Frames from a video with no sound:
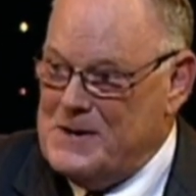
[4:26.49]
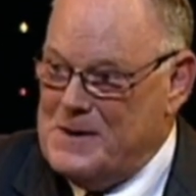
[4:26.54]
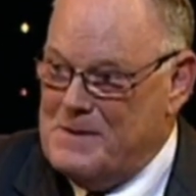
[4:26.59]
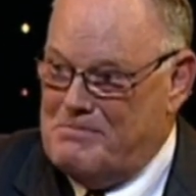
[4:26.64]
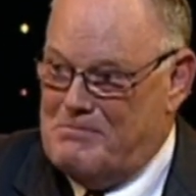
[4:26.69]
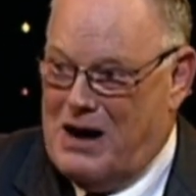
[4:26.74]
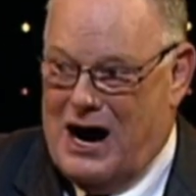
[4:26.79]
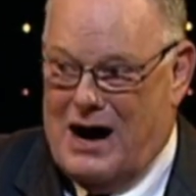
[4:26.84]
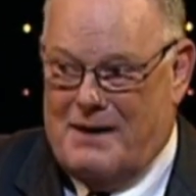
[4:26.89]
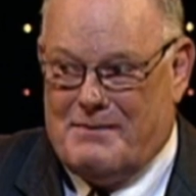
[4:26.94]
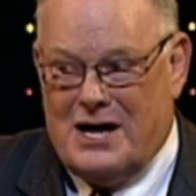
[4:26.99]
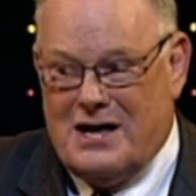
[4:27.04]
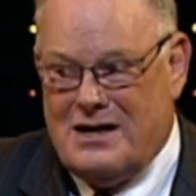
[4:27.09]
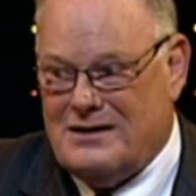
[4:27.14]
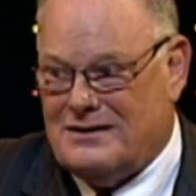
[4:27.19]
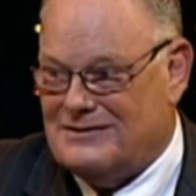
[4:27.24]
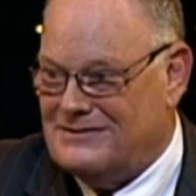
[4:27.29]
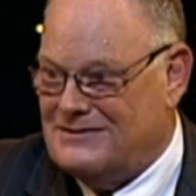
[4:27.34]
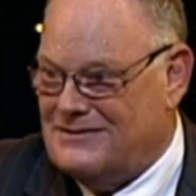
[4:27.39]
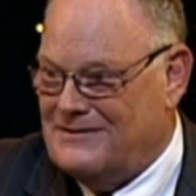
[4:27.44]
Mama,
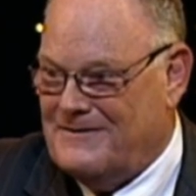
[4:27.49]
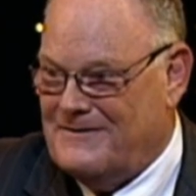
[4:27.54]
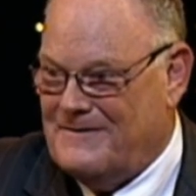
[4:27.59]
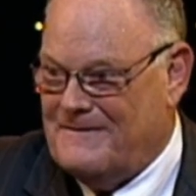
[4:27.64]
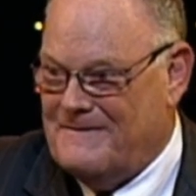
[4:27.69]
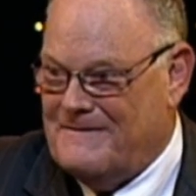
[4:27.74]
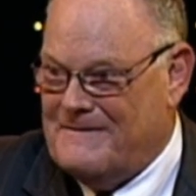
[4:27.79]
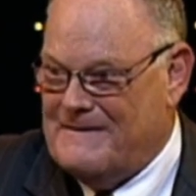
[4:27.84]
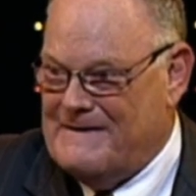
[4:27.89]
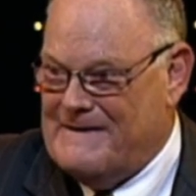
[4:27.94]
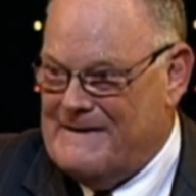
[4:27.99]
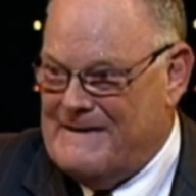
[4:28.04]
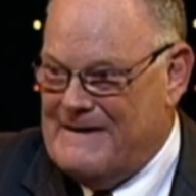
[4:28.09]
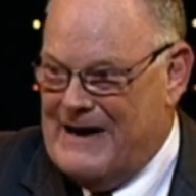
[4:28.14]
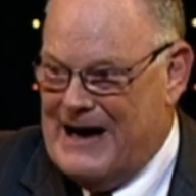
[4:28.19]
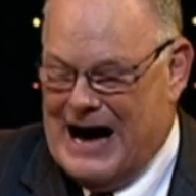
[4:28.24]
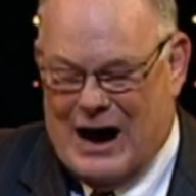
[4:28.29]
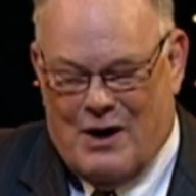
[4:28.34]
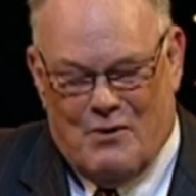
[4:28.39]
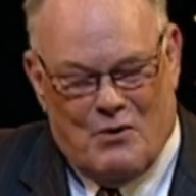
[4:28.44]

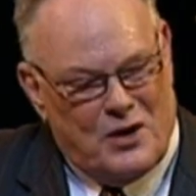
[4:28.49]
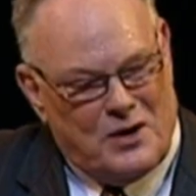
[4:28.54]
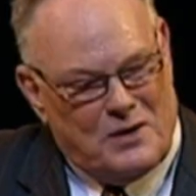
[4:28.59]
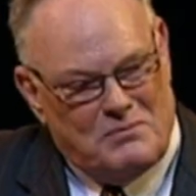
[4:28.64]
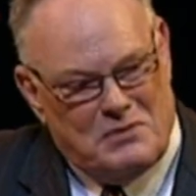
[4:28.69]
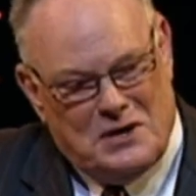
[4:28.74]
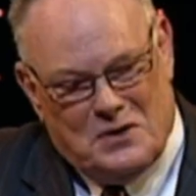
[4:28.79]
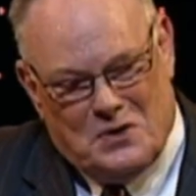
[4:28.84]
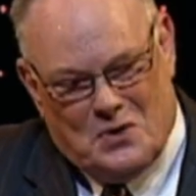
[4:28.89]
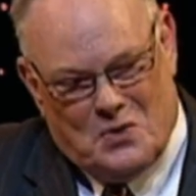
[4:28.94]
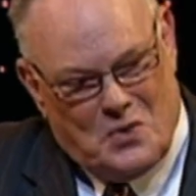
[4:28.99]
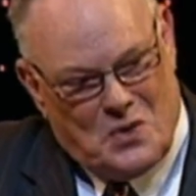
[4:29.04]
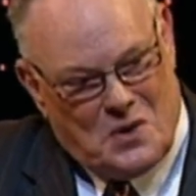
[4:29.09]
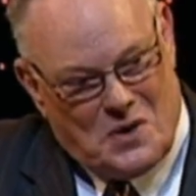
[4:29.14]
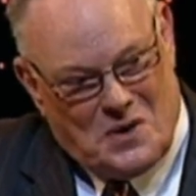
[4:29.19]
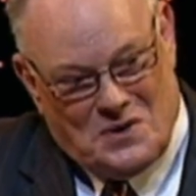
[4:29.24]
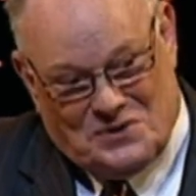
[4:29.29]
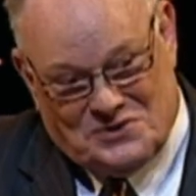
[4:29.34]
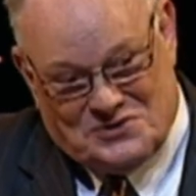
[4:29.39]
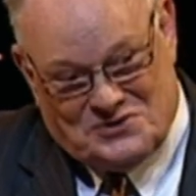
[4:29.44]
I want to be the
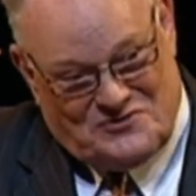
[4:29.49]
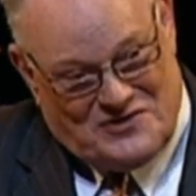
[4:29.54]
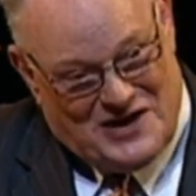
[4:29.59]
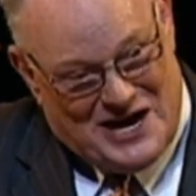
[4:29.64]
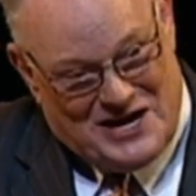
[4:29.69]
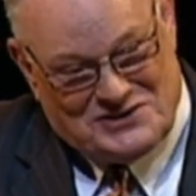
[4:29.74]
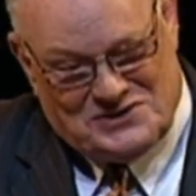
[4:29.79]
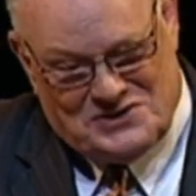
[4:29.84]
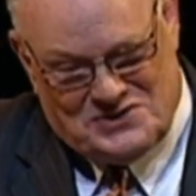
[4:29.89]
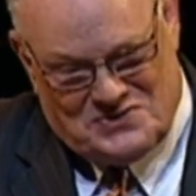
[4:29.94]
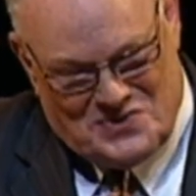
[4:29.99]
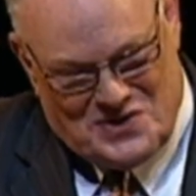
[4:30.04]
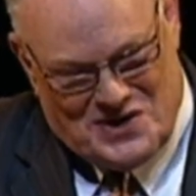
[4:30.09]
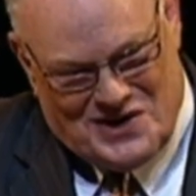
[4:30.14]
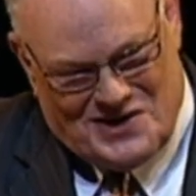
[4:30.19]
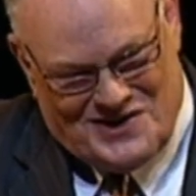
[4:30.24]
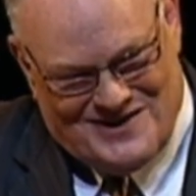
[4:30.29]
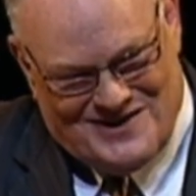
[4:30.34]
world's fastest runner.